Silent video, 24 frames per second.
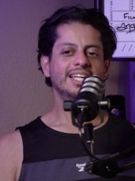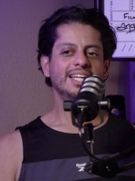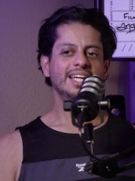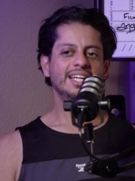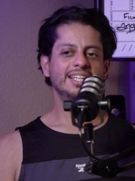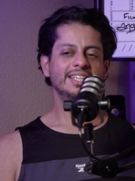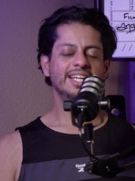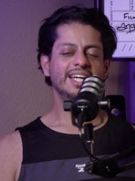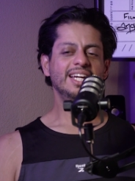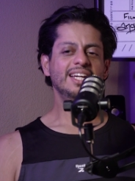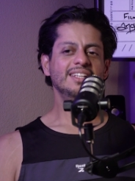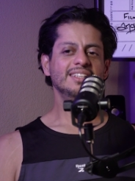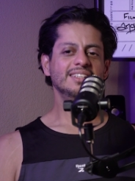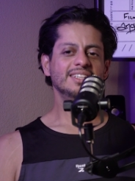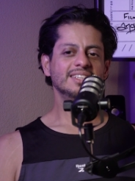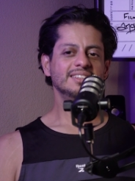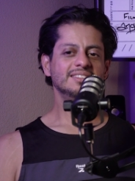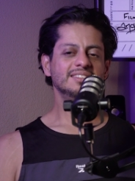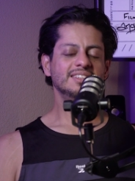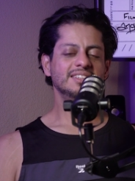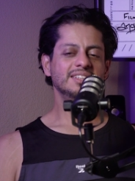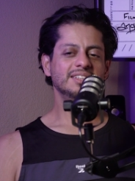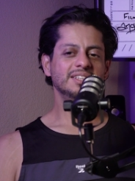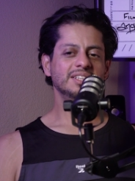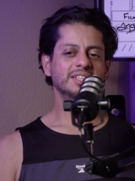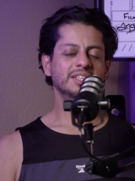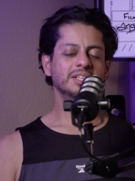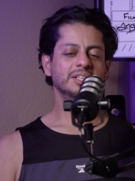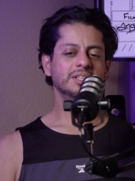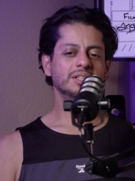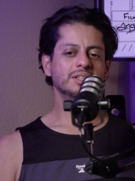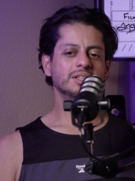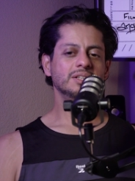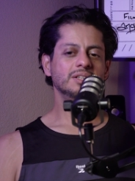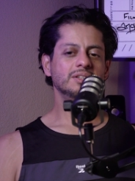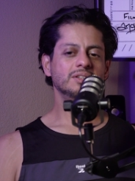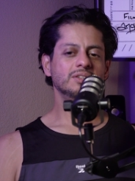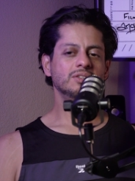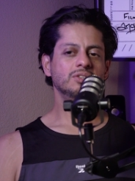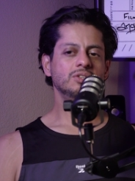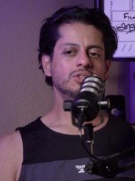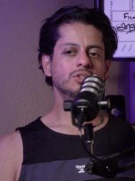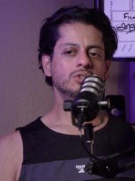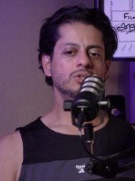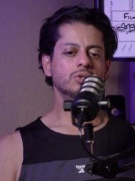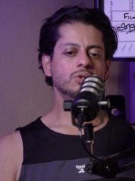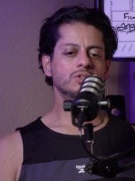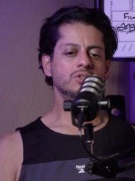and yeah, like I said,
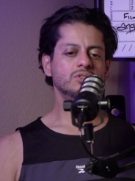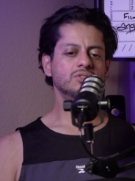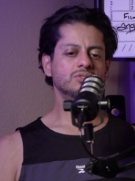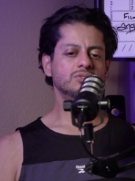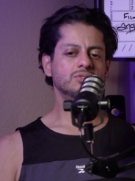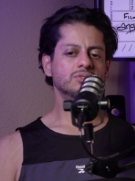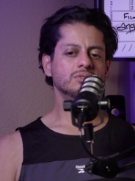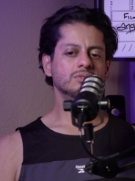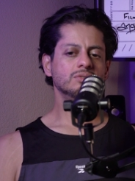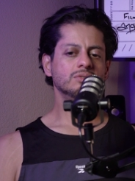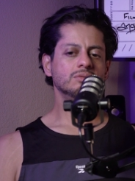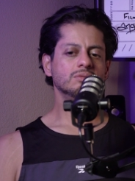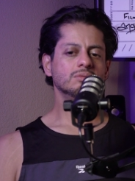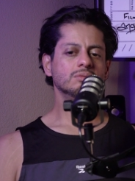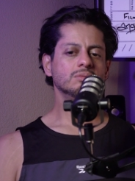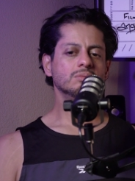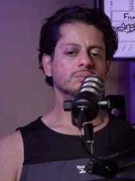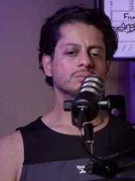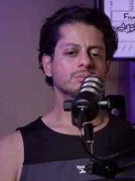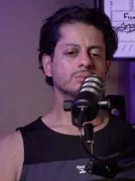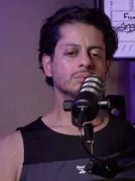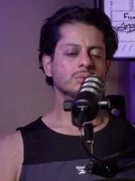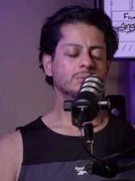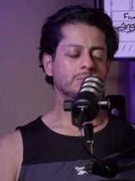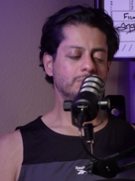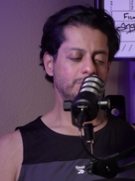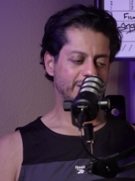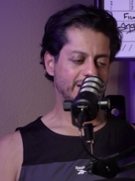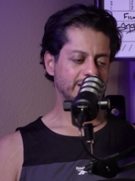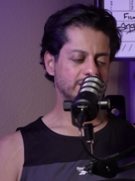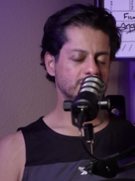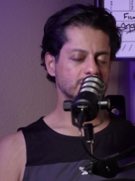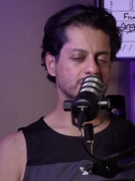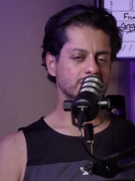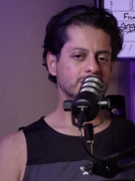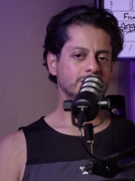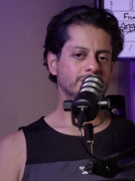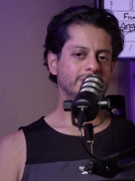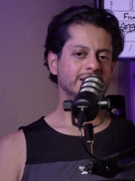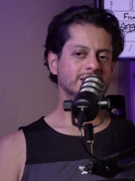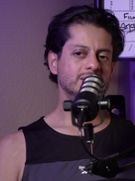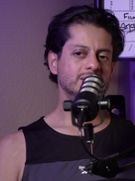there's back to